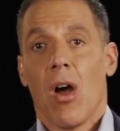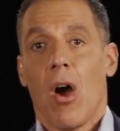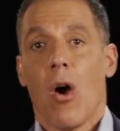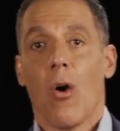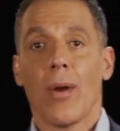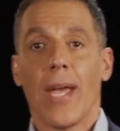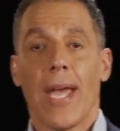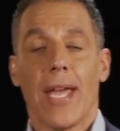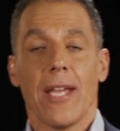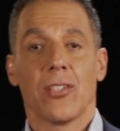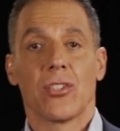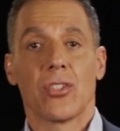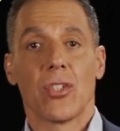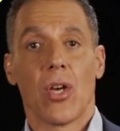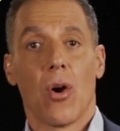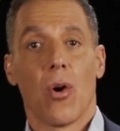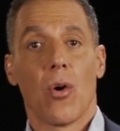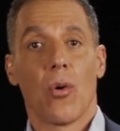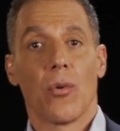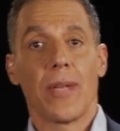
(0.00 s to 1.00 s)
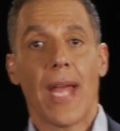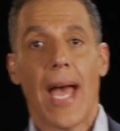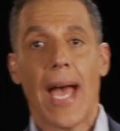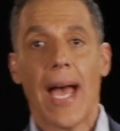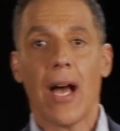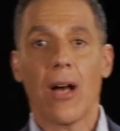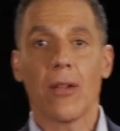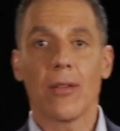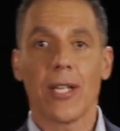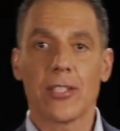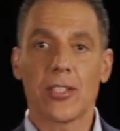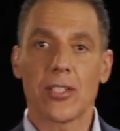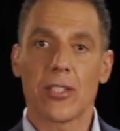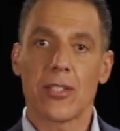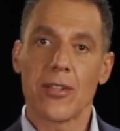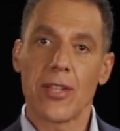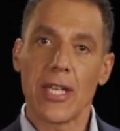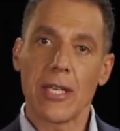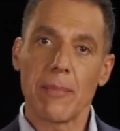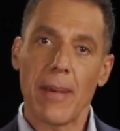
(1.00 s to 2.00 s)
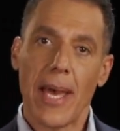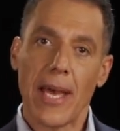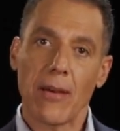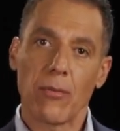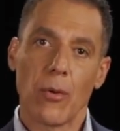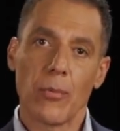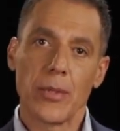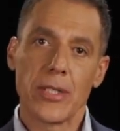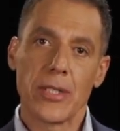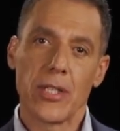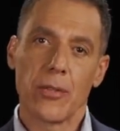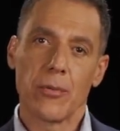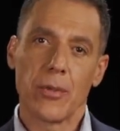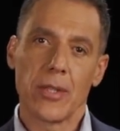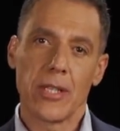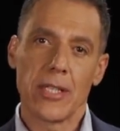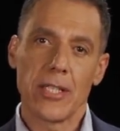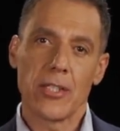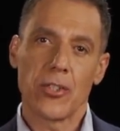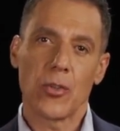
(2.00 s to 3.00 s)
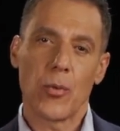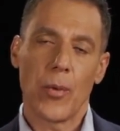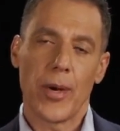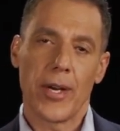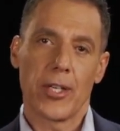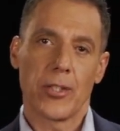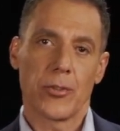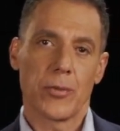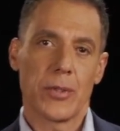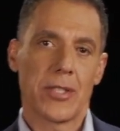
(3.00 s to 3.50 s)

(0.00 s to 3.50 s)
Okay, so now let's think back what we did with least squares.